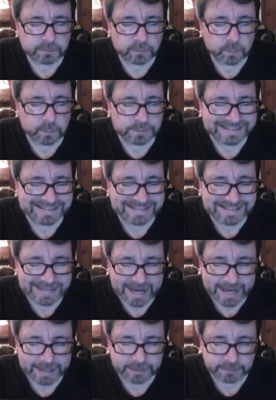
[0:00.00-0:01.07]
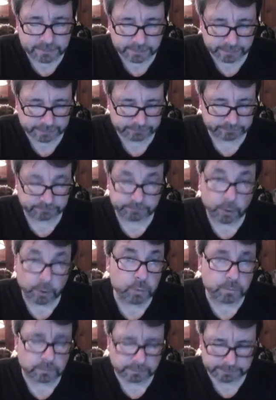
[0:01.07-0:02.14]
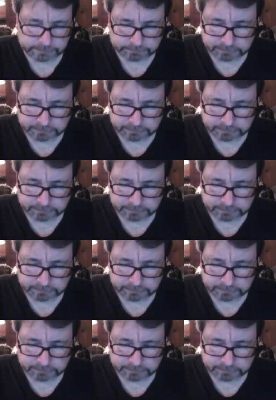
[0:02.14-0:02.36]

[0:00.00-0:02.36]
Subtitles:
on Saturday only.